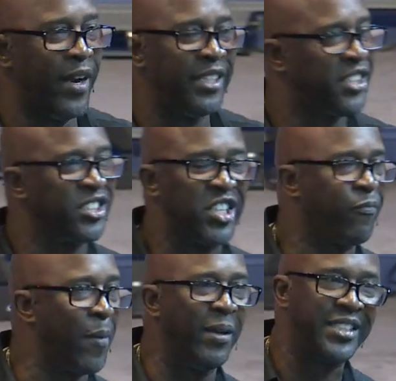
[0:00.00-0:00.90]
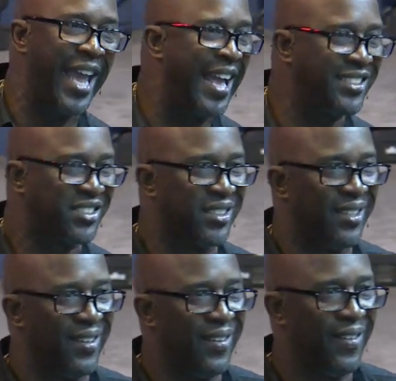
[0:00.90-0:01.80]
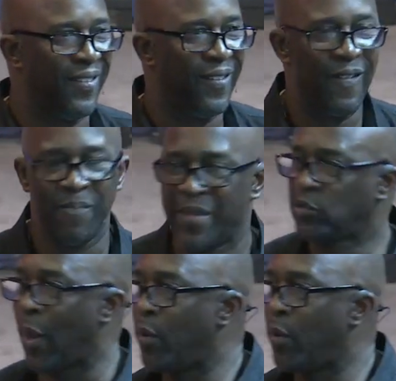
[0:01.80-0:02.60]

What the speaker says: one is exempt from a test. That's